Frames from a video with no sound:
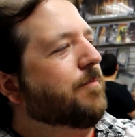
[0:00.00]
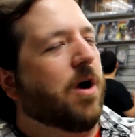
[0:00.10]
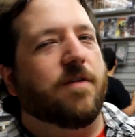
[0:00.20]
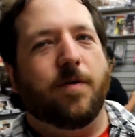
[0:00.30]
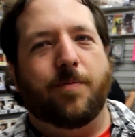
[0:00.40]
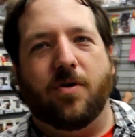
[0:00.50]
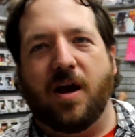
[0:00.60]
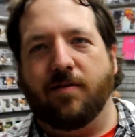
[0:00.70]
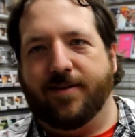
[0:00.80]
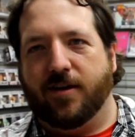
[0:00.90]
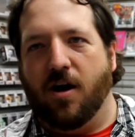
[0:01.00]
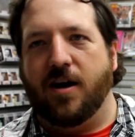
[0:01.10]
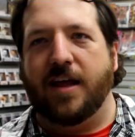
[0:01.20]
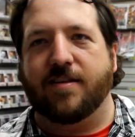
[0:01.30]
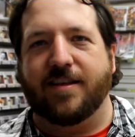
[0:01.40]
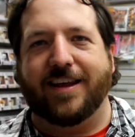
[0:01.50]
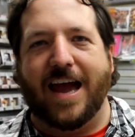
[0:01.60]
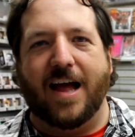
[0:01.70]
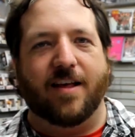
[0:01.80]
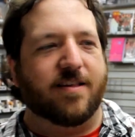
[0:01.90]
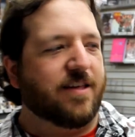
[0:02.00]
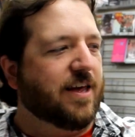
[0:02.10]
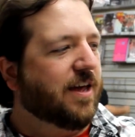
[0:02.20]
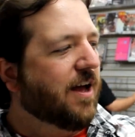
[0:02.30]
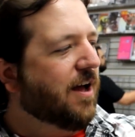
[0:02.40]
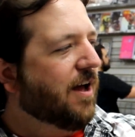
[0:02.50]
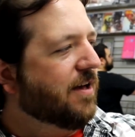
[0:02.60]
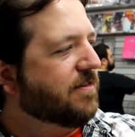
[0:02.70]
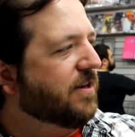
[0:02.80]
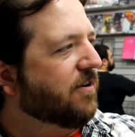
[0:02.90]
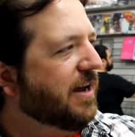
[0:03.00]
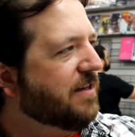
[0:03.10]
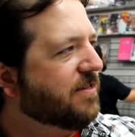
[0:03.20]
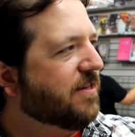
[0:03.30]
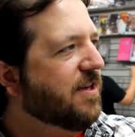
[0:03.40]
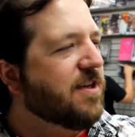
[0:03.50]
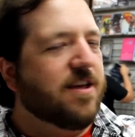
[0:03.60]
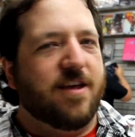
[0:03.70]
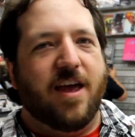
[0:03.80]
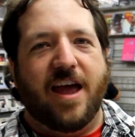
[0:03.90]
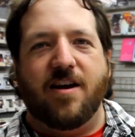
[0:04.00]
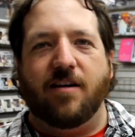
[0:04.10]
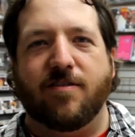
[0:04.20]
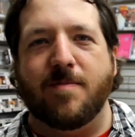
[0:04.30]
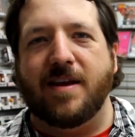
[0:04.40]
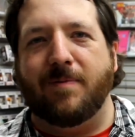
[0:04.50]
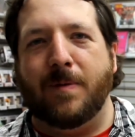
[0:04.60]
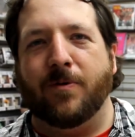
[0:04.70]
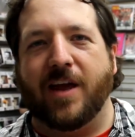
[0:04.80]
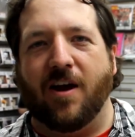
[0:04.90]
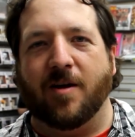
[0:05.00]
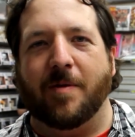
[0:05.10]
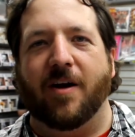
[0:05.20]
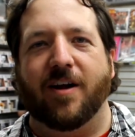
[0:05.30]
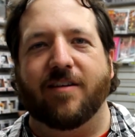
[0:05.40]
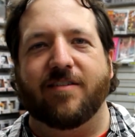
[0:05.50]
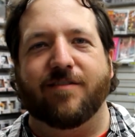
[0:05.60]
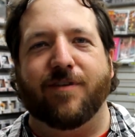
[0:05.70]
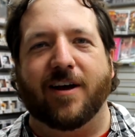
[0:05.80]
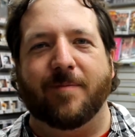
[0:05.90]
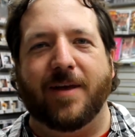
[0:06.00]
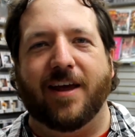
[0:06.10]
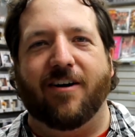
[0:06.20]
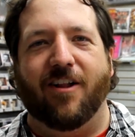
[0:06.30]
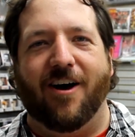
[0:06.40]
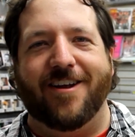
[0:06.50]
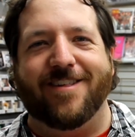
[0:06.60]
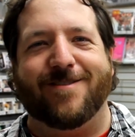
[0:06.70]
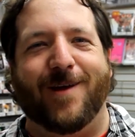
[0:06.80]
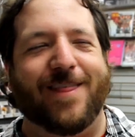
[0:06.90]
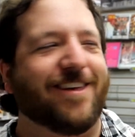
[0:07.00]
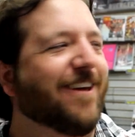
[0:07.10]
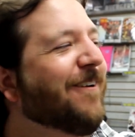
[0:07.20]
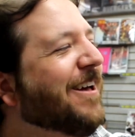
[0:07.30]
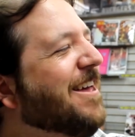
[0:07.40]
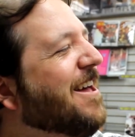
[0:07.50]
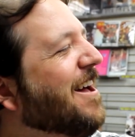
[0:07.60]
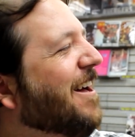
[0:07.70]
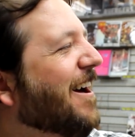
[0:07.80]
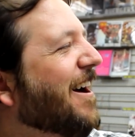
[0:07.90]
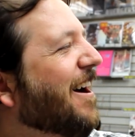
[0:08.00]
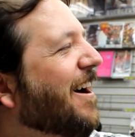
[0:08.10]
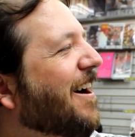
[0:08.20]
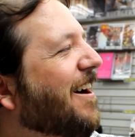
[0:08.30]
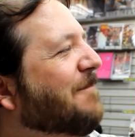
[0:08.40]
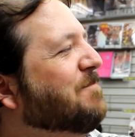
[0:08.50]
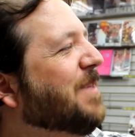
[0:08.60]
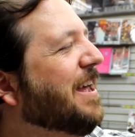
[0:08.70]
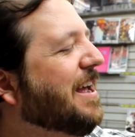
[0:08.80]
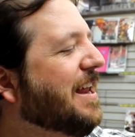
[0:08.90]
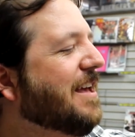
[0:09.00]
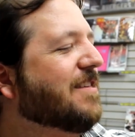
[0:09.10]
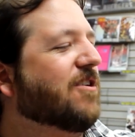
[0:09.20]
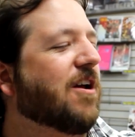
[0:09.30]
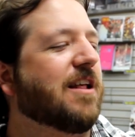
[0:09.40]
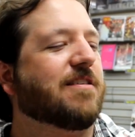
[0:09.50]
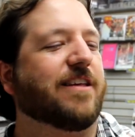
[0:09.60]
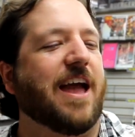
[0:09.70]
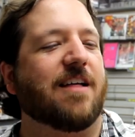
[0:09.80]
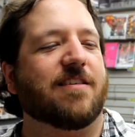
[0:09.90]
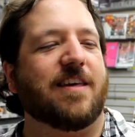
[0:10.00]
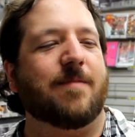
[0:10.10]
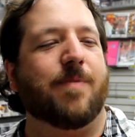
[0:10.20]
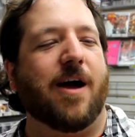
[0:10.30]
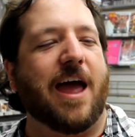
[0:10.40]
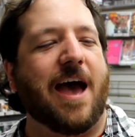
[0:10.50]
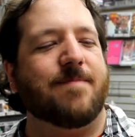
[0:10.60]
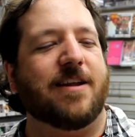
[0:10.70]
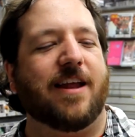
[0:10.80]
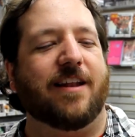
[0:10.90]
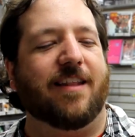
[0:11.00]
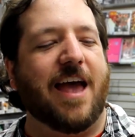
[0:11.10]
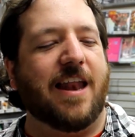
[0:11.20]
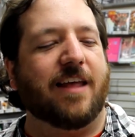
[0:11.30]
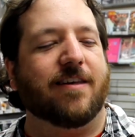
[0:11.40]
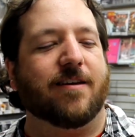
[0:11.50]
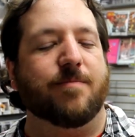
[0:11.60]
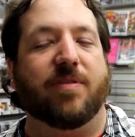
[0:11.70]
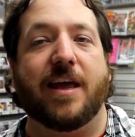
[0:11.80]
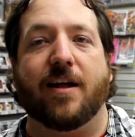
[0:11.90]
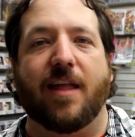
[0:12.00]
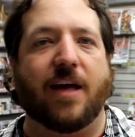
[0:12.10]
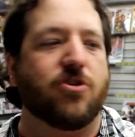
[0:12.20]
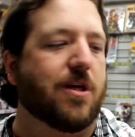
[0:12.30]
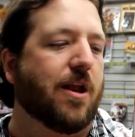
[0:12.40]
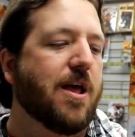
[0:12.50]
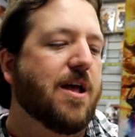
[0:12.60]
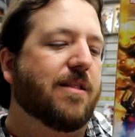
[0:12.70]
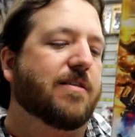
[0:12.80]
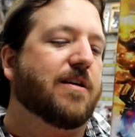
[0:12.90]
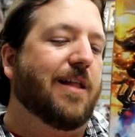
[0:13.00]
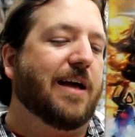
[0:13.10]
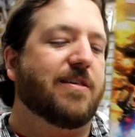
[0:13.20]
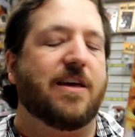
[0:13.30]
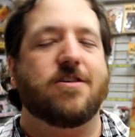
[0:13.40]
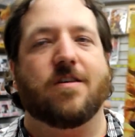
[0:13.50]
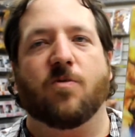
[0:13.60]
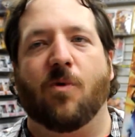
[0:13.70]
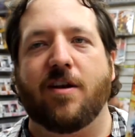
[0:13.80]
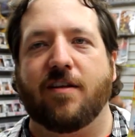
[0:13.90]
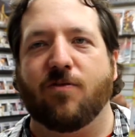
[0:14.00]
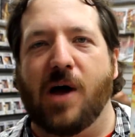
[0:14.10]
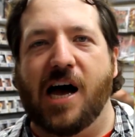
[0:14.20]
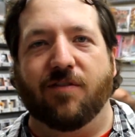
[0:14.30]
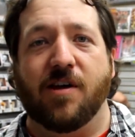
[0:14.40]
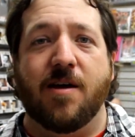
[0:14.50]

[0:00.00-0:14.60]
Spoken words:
Marvel put out the Guardians of the Galaxy series, and too many people cared about it, if I can be at all honest with you. It is Guardians of the Galaxy by Abnett and Lanning, the complete collection. This collects issues 1 to 12.